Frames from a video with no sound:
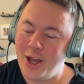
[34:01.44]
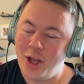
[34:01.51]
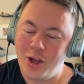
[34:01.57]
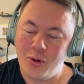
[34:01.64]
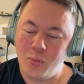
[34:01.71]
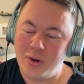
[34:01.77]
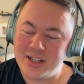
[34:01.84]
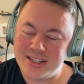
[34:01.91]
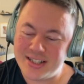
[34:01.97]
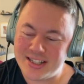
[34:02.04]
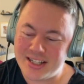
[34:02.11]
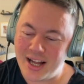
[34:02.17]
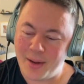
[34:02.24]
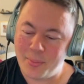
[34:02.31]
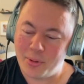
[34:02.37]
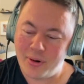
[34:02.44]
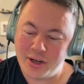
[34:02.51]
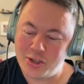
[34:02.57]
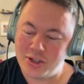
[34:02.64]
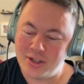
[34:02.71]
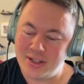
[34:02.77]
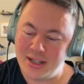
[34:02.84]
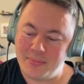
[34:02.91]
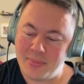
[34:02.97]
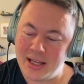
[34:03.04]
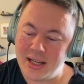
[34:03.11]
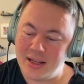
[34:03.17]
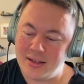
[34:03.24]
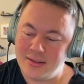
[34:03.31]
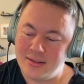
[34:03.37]
What does this operationally
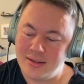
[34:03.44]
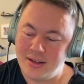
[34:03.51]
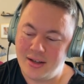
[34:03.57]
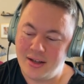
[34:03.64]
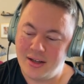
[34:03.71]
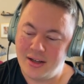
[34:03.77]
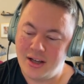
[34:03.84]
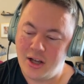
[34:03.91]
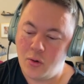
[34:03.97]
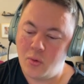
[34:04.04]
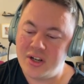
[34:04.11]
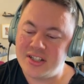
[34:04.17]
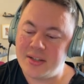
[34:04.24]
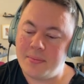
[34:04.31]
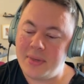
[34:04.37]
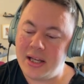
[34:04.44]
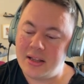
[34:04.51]
mean? What does it mean